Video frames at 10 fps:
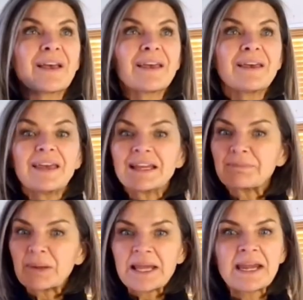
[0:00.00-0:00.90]
it
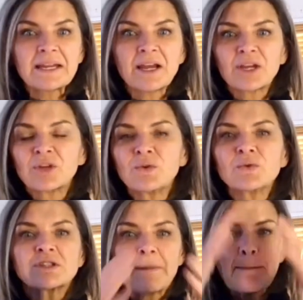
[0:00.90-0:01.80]
played a
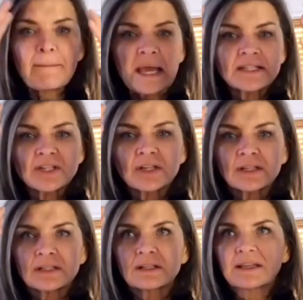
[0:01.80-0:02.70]
huge
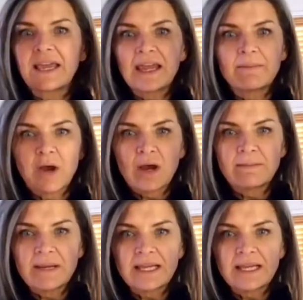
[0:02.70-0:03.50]
mental game on me.